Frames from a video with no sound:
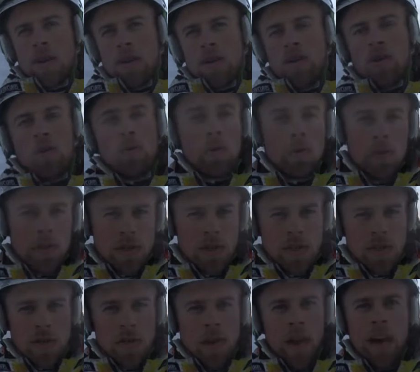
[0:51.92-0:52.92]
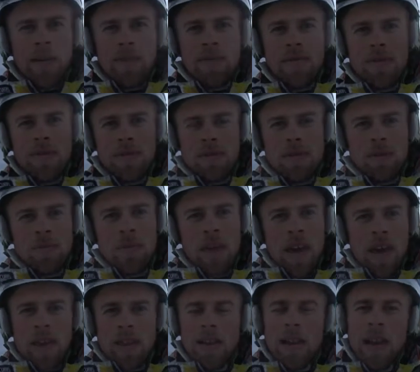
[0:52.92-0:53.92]
tools you have to
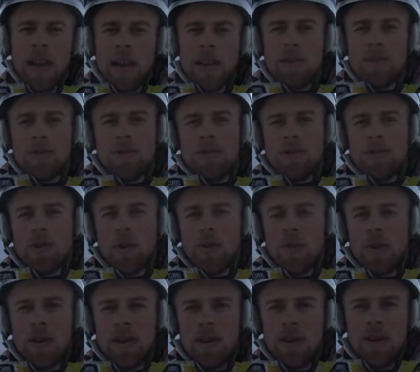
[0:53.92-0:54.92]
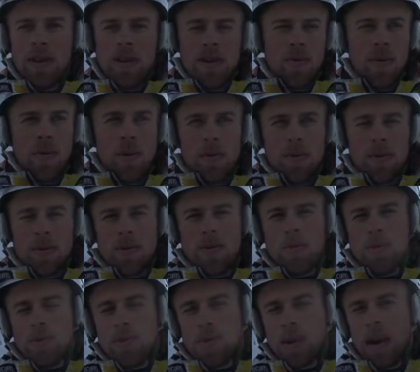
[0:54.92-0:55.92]
make the angle on the snow, and one of the
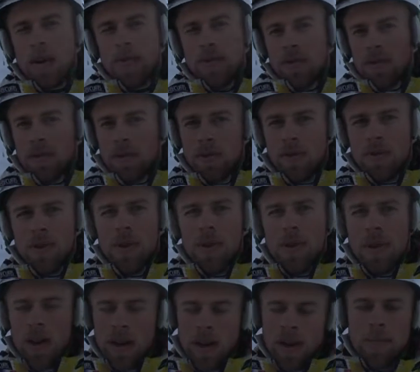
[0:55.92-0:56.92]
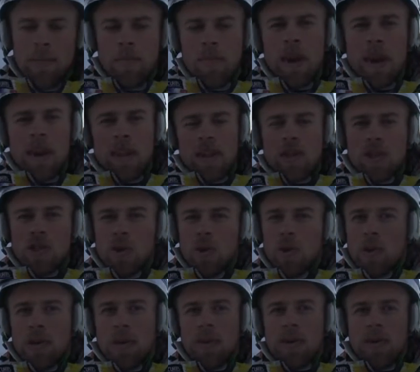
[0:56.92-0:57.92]
tools you have to make the
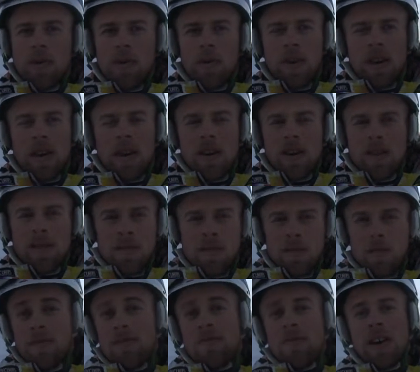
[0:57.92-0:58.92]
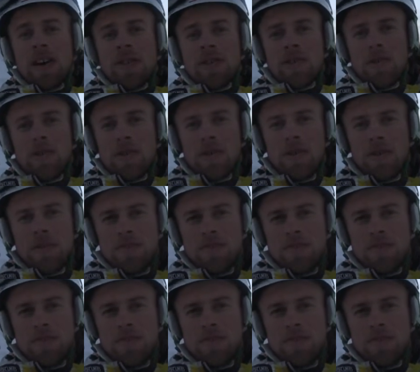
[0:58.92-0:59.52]
short and quick and fast turn.